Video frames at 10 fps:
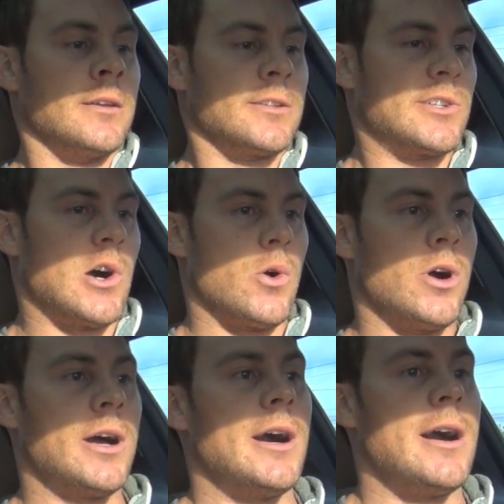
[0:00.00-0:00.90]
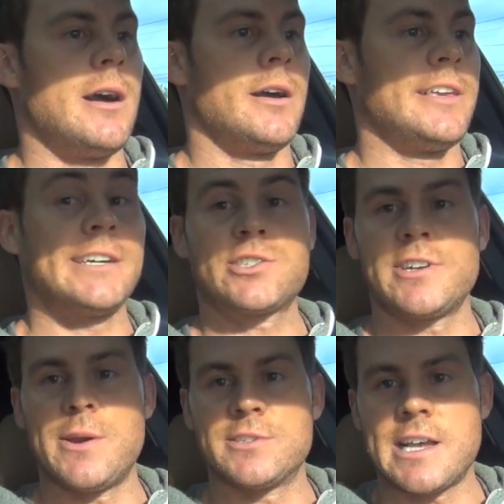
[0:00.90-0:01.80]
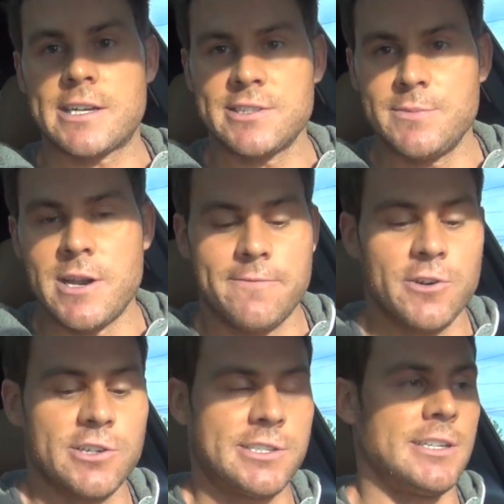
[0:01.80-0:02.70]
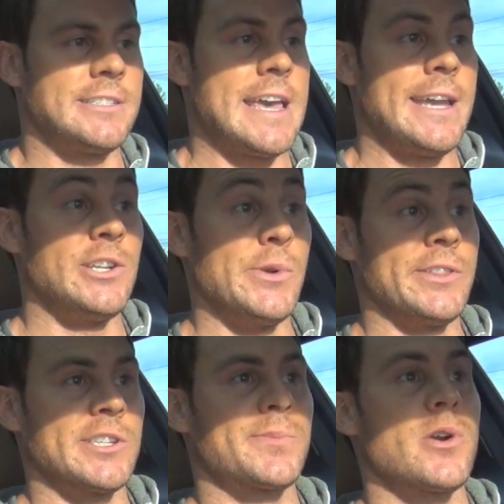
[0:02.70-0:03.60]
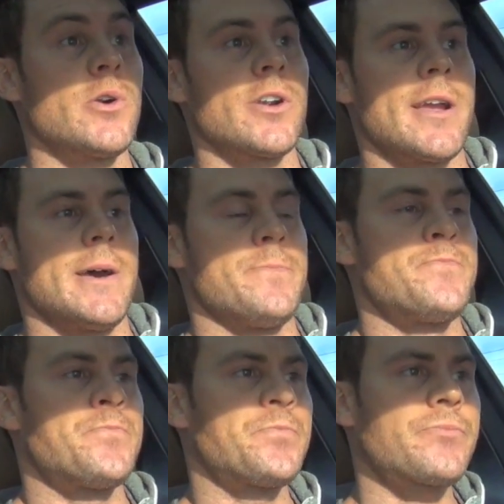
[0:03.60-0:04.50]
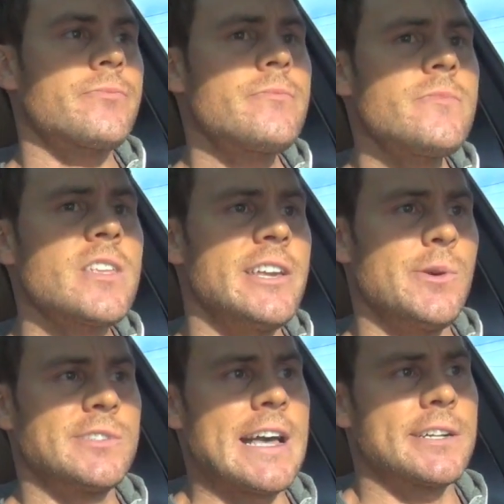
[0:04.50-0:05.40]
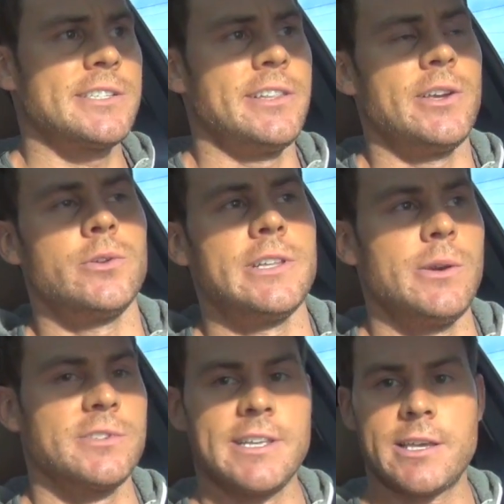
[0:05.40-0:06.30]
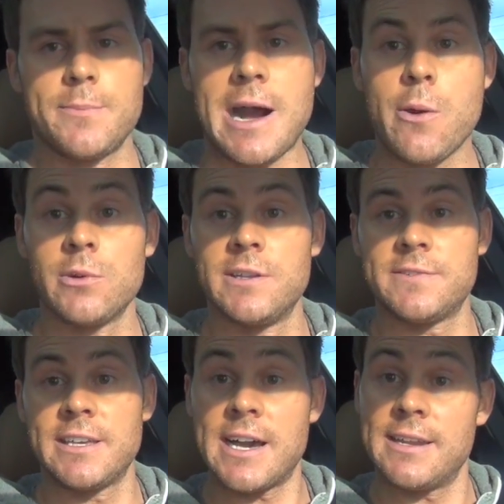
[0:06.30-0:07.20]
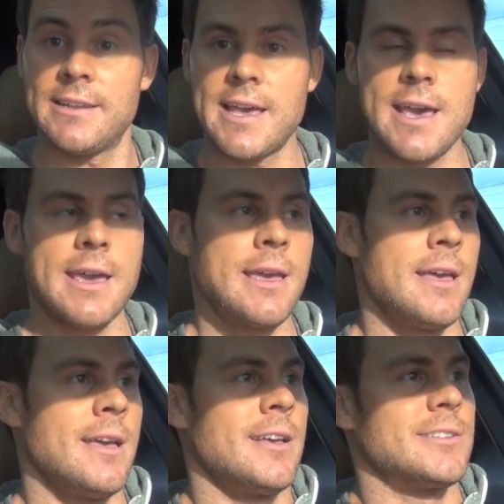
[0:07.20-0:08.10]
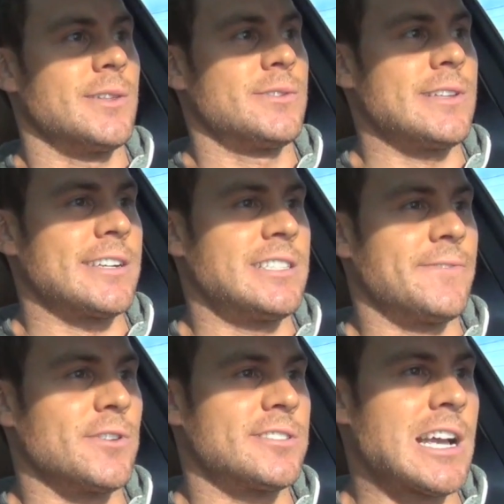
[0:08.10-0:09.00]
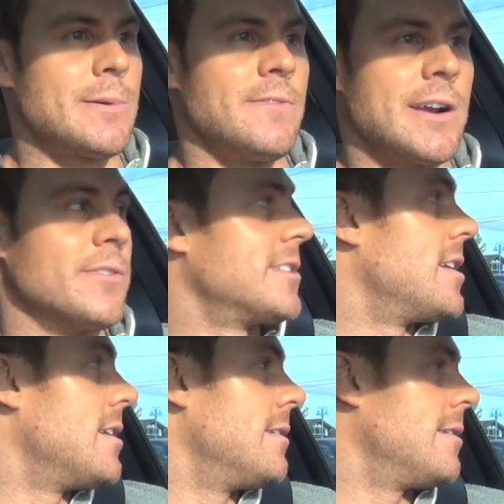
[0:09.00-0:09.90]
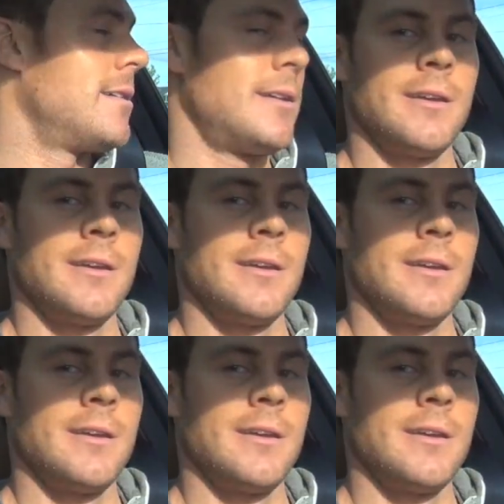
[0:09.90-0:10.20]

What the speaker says: So yesterday was actually my first day doing this program, and it was actually it was like a powerlifting kind of day. So this was actually the first time I've ever done